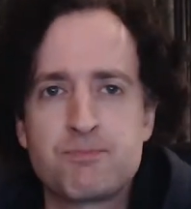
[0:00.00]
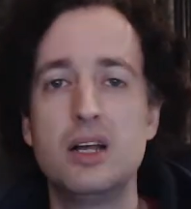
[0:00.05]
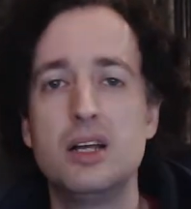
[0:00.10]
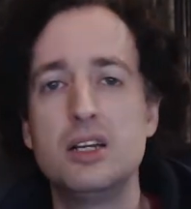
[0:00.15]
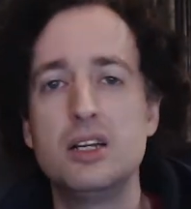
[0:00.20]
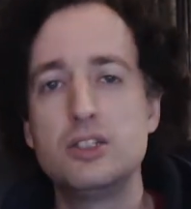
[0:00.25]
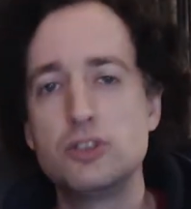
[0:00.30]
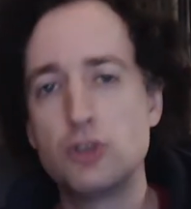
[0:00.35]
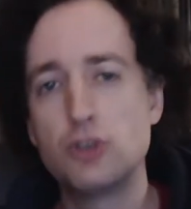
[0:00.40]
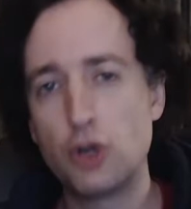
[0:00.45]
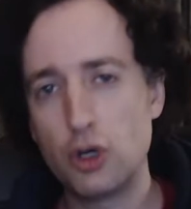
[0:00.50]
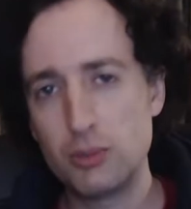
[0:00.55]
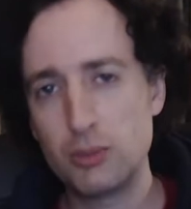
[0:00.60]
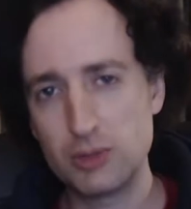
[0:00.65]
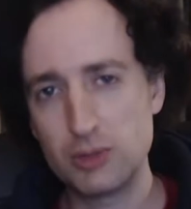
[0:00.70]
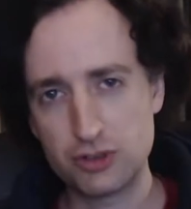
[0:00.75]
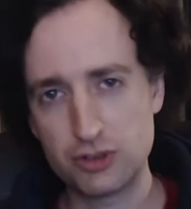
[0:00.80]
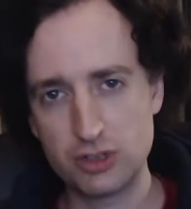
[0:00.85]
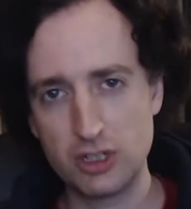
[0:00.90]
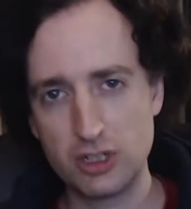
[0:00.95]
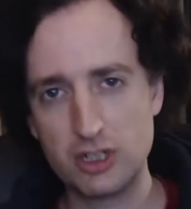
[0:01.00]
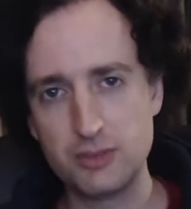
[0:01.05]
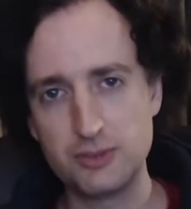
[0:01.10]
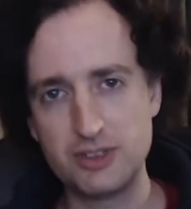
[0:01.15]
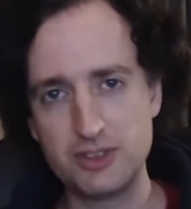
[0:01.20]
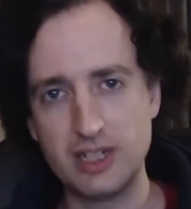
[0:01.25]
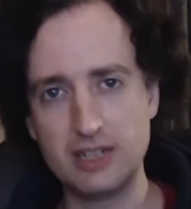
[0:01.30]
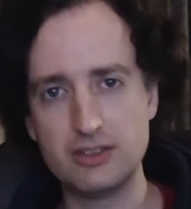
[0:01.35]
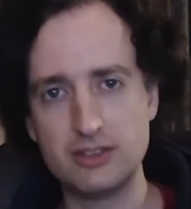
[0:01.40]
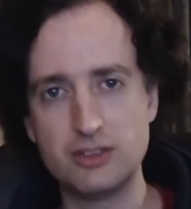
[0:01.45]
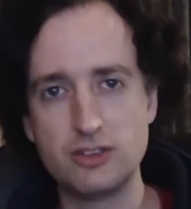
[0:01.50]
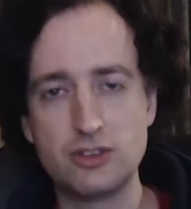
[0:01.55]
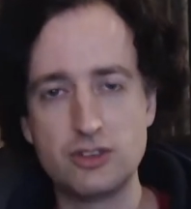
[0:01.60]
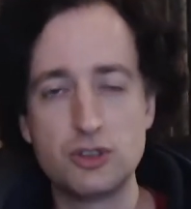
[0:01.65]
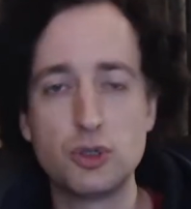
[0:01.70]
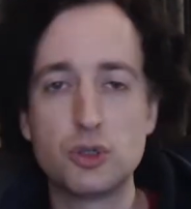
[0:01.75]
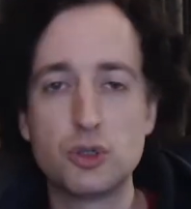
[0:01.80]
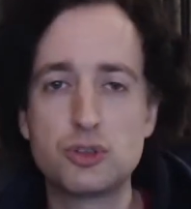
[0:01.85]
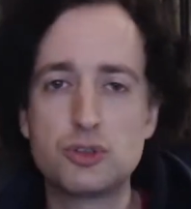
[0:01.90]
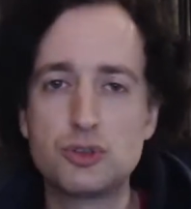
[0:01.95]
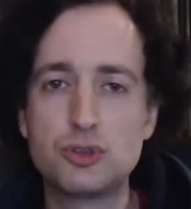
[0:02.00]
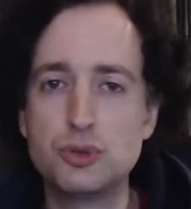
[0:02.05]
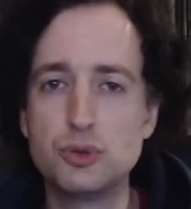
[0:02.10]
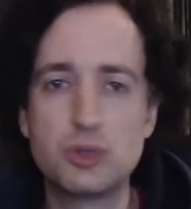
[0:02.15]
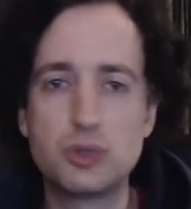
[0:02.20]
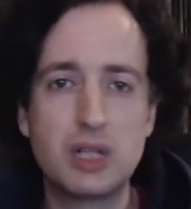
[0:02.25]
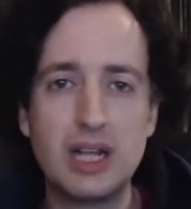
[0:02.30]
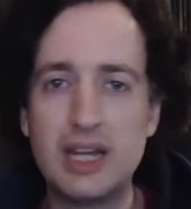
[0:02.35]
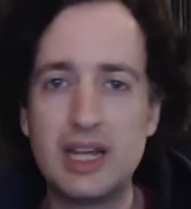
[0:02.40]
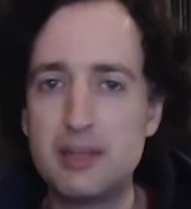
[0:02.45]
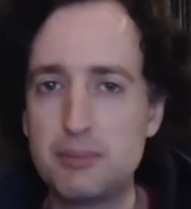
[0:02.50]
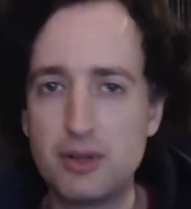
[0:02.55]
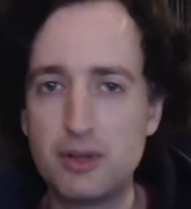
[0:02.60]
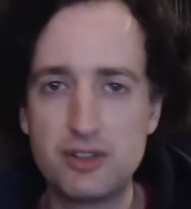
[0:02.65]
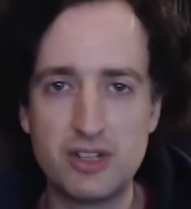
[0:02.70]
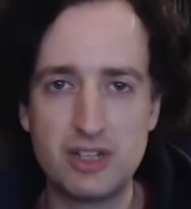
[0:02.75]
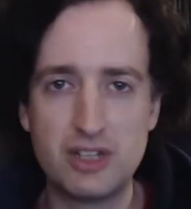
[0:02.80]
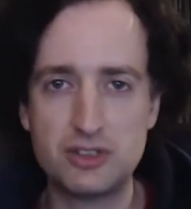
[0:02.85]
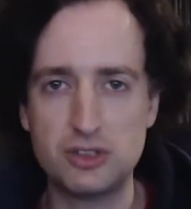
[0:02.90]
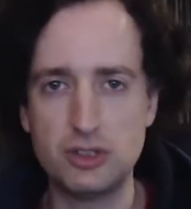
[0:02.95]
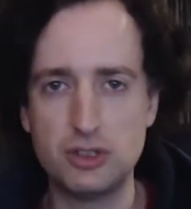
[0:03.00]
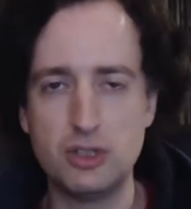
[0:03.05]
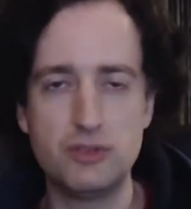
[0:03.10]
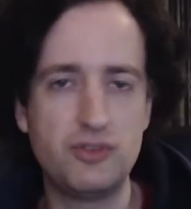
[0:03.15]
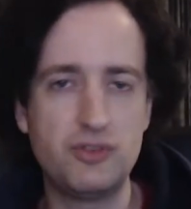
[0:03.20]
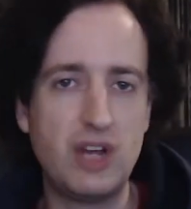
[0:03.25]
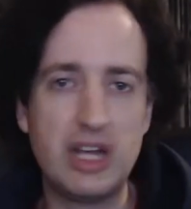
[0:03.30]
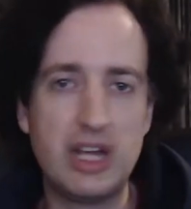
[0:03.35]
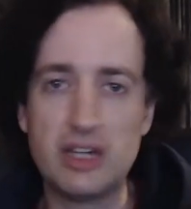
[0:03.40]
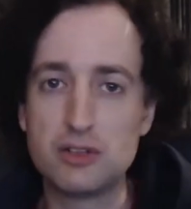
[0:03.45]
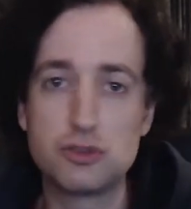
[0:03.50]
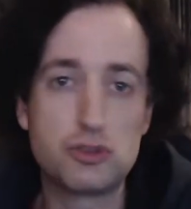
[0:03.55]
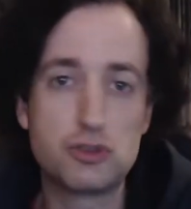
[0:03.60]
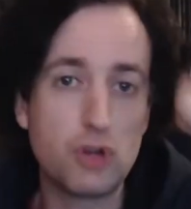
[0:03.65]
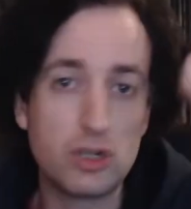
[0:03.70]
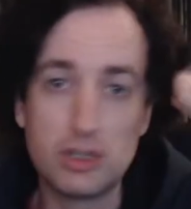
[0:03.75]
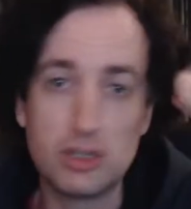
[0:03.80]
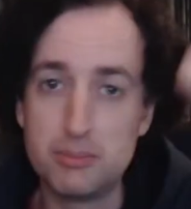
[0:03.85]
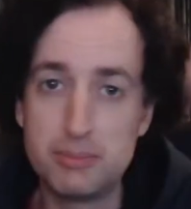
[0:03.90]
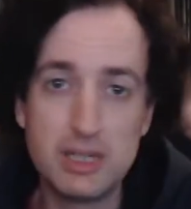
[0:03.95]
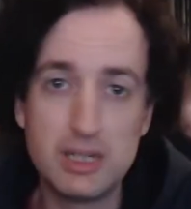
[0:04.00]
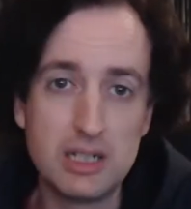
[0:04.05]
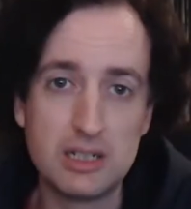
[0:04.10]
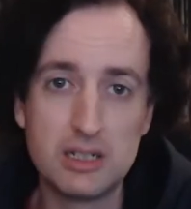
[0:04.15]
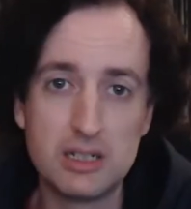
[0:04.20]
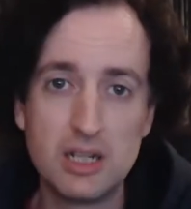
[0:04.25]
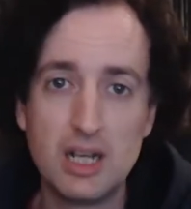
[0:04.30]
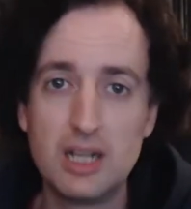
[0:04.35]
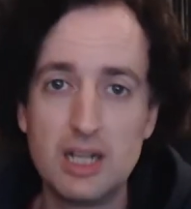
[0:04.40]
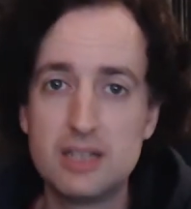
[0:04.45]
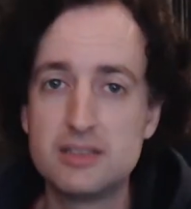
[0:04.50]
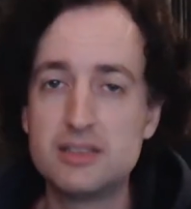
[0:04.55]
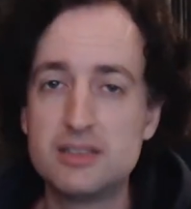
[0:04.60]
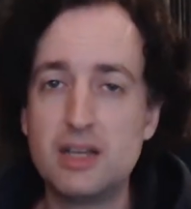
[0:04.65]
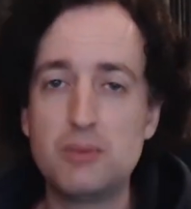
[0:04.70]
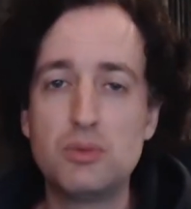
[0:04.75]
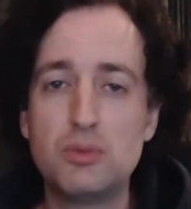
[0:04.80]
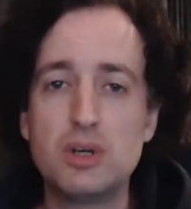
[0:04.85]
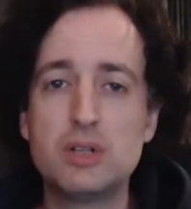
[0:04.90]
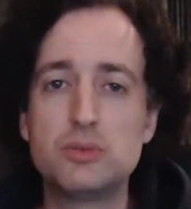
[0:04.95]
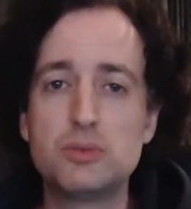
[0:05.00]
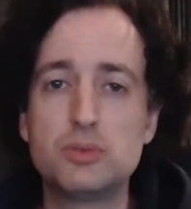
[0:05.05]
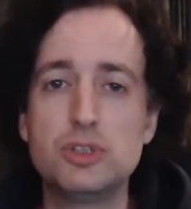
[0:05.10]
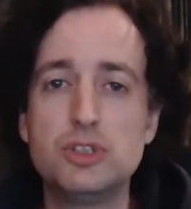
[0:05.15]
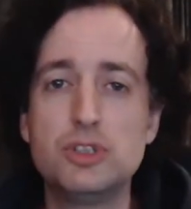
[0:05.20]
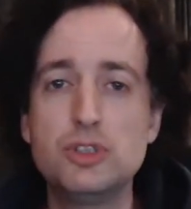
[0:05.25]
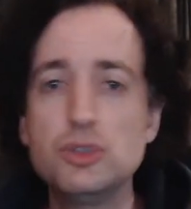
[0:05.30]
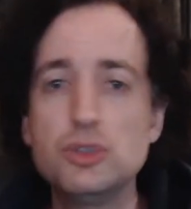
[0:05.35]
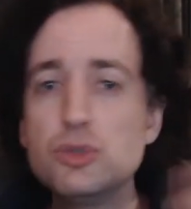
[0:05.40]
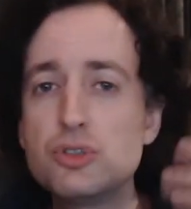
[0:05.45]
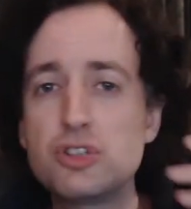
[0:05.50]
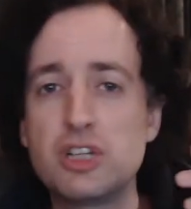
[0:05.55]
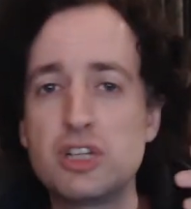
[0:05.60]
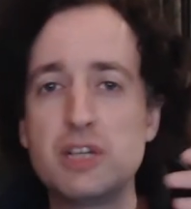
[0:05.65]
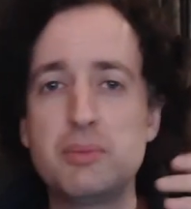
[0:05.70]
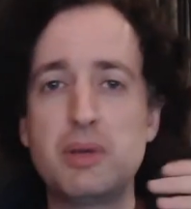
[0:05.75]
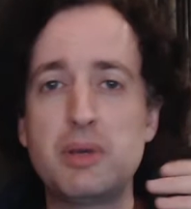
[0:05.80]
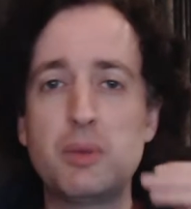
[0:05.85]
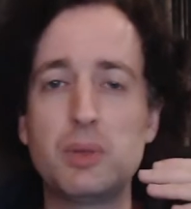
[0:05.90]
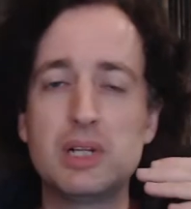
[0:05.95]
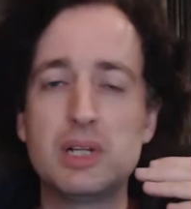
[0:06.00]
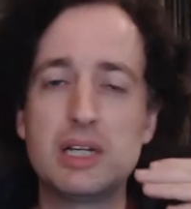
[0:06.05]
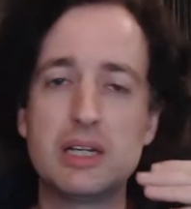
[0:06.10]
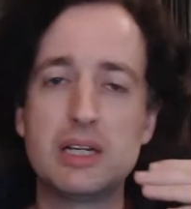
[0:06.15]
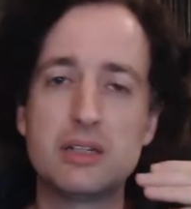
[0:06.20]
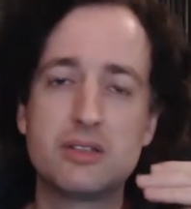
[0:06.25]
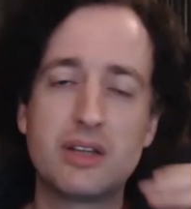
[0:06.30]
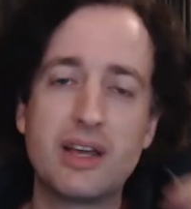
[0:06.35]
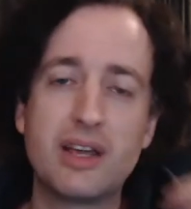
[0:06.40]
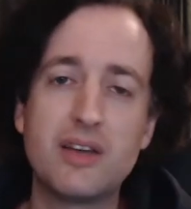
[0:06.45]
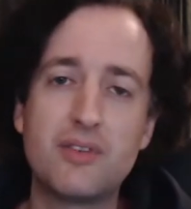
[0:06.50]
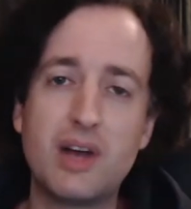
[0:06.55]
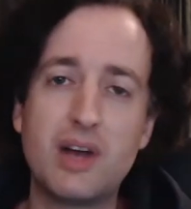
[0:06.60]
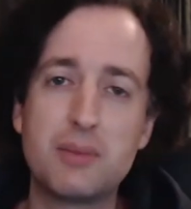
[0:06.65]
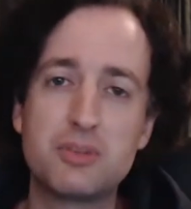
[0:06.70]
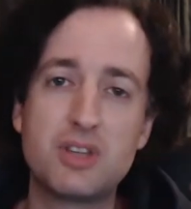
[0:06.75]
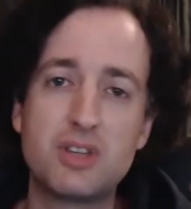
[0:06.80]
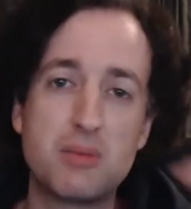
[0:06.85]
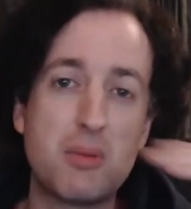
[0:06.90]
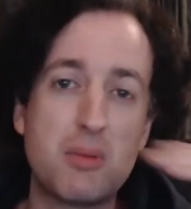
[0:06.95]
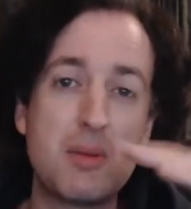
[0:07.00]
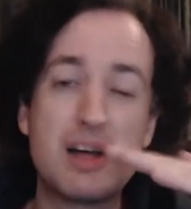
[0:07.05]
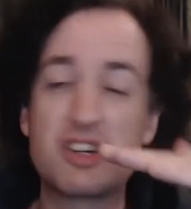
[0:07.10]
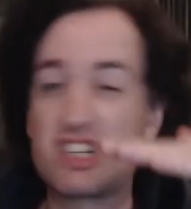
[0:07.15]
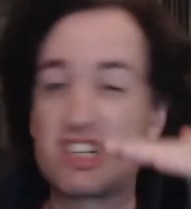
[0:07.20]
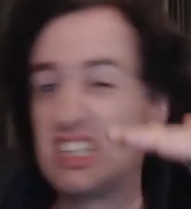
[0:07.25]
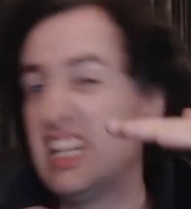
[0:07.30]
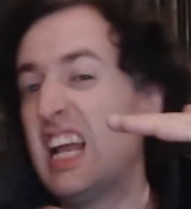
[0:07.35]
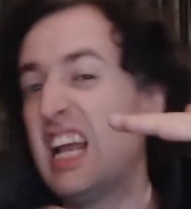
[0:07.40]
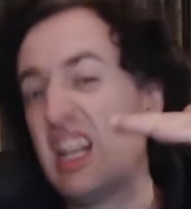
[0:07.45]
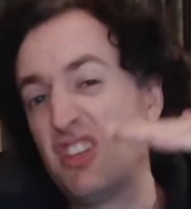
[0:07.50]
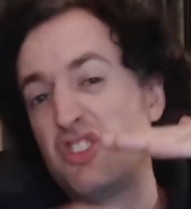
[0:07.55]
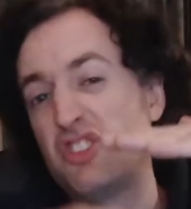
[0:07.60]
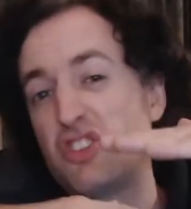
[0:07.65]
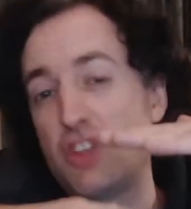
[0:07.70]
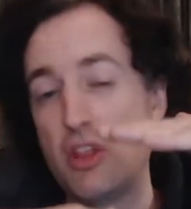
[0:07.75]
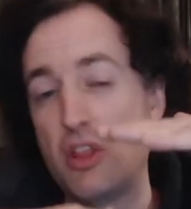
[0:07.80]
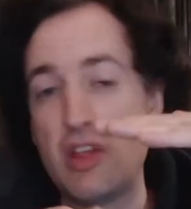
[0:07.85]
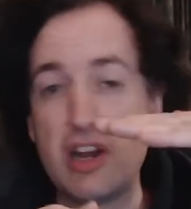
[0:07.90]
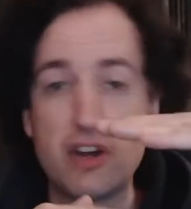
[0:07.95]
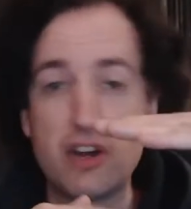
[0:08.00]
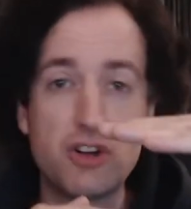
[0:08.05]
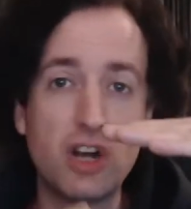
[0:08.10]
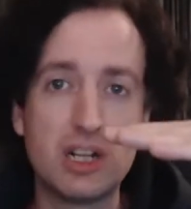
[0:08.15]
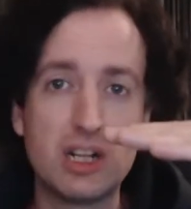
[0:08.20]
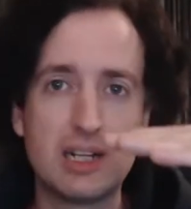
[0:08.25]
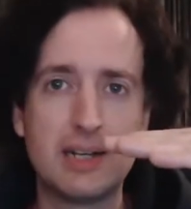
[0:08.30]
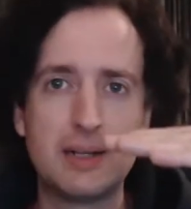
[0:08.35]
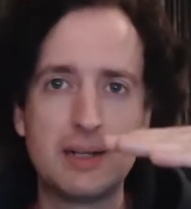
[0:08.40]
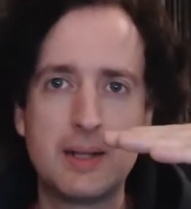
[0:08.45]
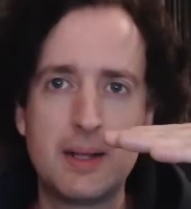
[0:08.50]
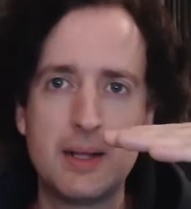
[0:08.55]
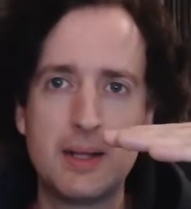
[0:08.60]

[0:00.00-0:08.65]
In normal circumstances, in order to claim possession of a dollar bill, someone would usually be willing to give up some amount less than a dollar.